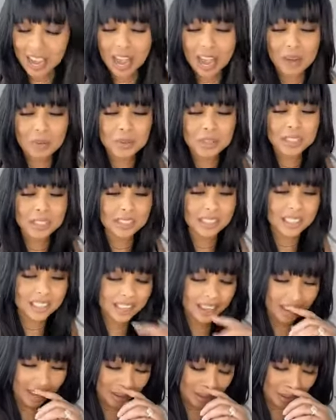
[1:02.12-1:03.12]
I was
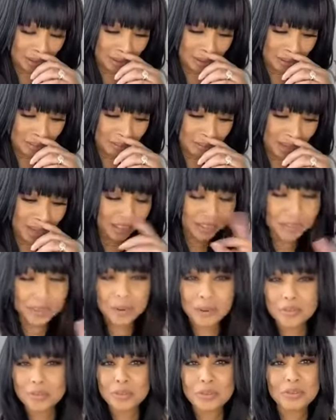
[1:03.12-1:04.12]
looking at, I don't
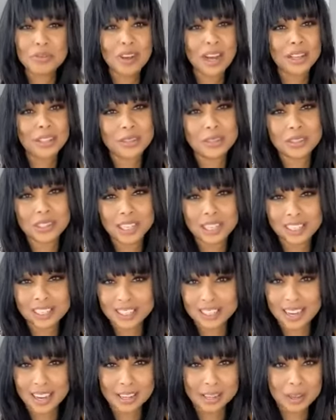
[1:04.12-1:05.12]
know if you follow
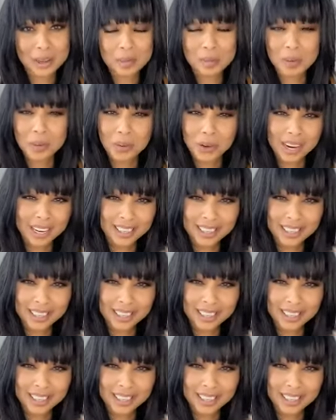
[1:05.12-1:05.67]
Jason LA Boy,